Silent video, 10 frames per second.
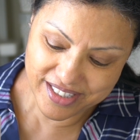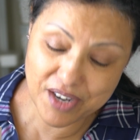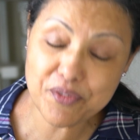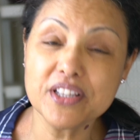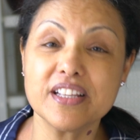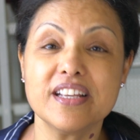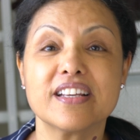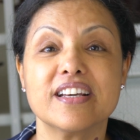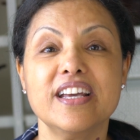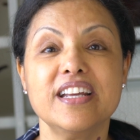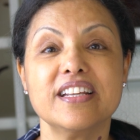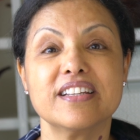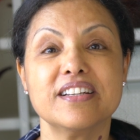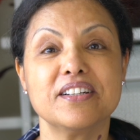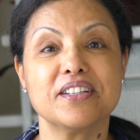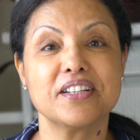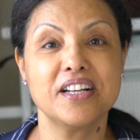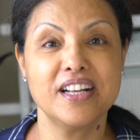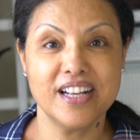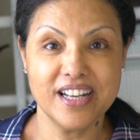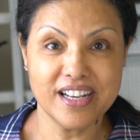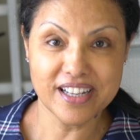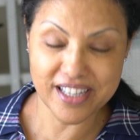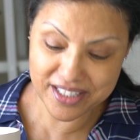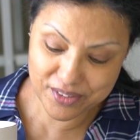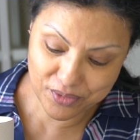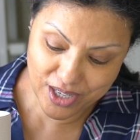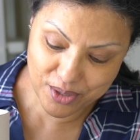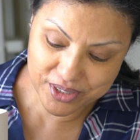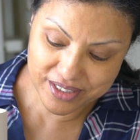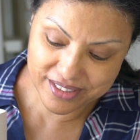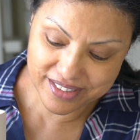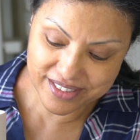Everything in the flour,